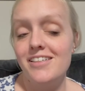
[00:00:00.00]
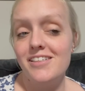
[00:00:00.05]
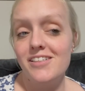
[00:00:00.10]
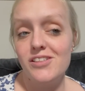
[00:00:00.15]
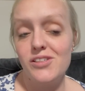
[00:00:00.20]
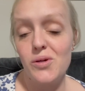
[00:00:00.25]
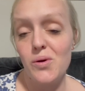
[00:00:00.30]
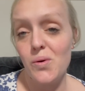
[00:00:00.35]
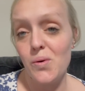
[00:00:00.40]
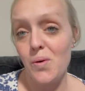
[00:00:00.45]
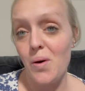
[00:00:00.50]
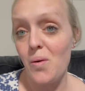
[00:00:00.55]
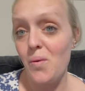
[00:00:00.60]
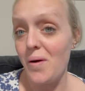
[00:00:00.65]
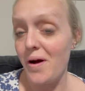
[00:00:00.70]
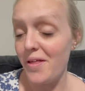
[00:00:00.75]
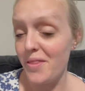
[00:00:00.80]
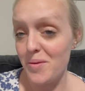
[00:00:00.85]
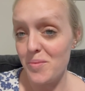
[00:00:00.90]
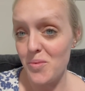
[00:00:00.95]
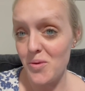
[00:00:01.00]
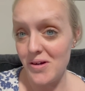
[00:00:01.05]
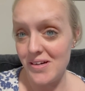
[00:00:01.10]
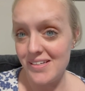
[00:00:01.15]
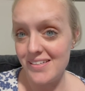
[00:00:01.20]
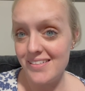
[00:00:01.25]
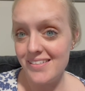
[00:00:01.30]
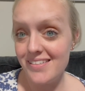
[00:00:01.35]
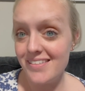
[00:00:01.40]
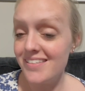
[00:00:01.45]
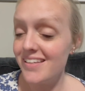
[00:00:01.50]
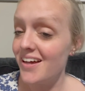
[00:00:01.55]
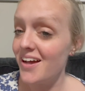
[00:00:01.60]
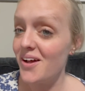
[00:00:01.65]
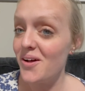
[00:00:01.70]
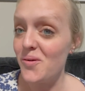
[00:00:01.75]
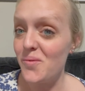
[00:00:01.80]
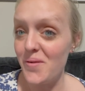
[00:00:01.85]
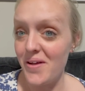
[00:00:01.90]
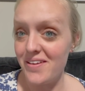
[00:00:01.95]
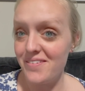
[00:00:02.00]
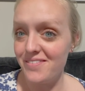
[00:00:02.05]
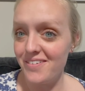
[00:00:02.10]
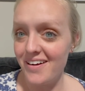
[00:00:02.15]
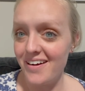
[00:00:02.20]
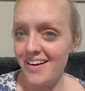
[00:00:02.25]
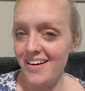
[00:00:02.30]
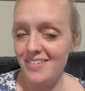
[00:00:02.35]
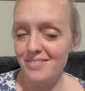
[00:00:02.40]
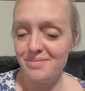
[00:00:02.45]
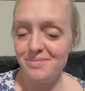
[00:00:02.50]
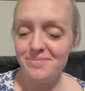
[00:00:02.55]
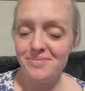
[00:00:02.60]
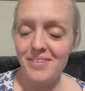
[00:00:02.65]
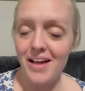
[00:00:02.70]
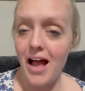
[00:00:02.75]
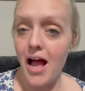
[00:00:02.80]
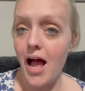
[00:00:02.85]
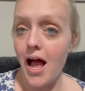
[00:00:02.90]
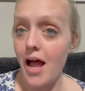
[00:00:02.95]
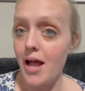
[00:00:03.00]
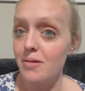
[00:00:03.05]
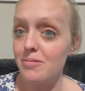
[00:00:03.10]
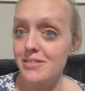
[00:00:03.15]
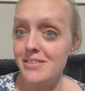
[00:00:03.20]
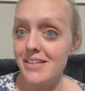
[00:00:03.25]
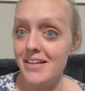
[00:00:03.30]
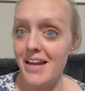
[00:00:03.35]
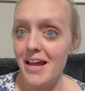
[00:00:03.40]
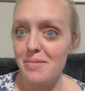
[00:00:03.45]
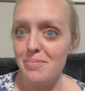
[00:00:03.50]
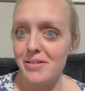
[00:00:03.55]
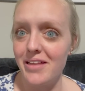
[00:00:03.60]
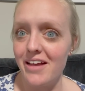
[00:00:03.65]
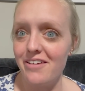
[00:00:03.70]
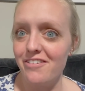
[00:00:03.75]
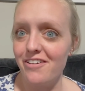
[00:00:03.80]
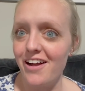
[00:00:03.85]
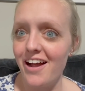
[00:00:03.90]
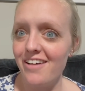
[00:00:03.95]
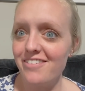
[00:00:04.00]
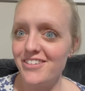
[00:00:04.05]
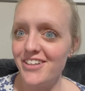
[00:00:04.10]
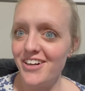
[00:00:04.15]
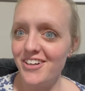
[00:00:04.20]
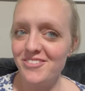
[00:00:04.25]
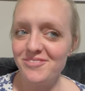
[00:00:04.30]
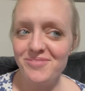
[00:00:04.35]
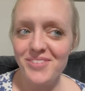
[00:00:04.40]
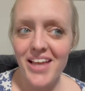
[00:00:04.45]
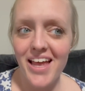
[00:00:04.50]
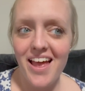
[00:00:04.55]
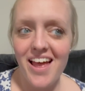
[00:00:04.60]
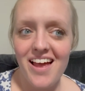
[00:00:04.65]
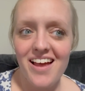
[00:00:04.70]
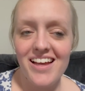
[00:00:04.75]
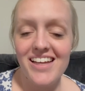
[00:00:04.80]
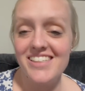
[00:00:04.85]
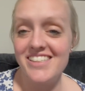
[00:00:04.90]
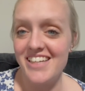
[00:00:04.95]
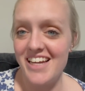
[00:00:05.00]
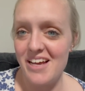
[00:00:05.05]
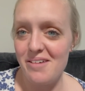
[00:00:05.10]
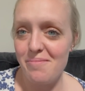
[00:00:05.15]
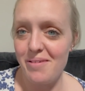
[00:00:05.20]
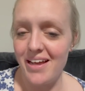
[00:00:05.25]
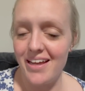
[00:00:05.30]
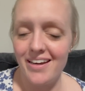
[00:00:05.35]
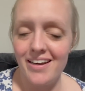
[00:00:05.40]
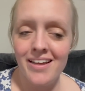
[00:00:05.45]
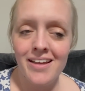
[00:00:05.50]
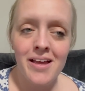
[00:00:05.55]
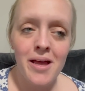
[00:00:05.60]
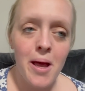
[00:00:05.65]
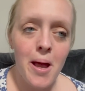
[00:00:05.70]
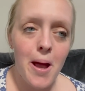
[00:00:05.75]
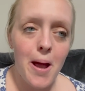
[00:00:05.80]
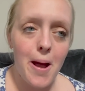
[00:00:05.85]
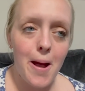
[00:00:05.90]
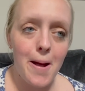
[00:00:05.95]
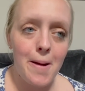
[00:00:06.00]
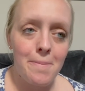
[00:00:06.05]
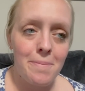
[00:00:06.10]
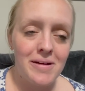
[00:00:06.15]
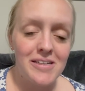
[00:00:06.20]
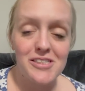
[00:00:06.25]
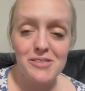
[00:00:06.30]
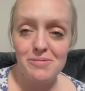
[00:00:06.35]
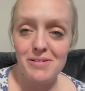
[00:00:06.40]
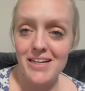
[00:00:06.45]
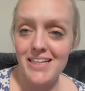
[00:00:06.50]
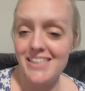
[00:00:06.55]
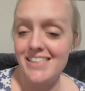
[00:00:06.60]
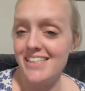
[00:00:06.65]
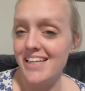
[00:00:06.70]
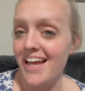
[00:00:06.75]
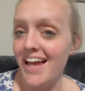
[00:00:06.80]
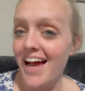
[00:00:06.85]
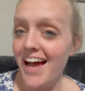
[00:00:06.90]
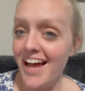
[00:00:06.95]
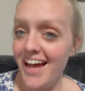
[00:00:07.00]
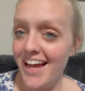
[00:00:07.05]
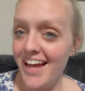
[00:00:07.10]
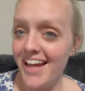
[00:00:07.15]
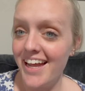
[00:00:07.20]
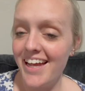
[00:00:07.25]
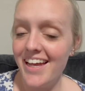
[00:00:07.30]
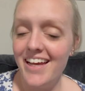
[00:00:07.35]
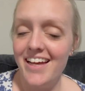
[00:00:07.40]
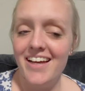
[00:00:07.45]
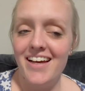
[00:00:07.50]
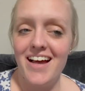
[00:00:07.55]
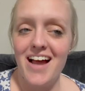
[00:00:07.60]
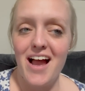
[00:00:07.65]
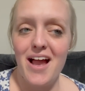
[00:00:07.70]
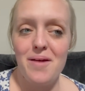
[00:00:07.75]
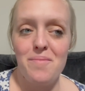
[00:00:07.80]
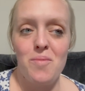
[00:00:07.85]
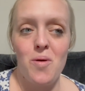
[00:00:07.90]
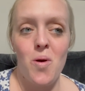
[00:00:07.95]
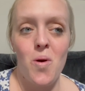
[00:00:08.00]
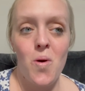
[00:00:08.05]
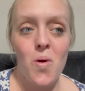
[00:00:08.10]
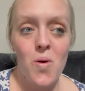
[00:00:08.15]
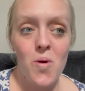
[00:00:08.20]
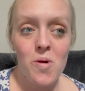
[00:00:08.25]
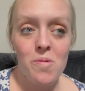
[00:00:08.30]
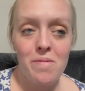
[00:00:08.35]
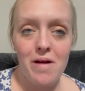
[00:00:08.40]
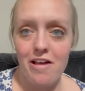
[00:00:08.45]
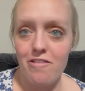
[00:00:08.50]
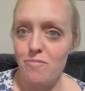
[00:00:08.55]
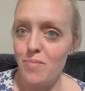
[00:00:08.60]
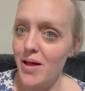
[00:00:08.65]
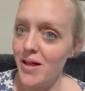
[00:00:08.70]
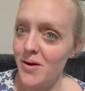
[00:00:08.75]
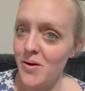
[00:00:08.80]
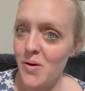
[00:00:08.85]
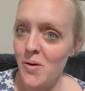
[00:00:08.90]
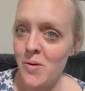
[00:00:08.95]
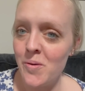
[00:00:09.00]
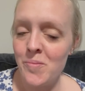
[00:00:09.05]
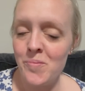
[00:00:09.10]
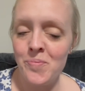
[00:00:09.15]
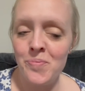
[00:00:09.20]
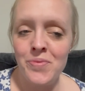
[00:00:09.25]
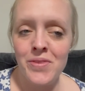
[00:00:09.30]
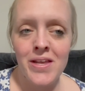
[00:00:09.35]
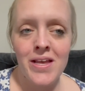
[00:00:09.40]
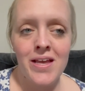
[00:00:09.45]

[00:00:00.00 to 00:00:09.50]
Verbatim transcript: So while the boys wait for, I almost said happily ever after, Enchantment, I just wanted to say hi. I'm home. I've been home.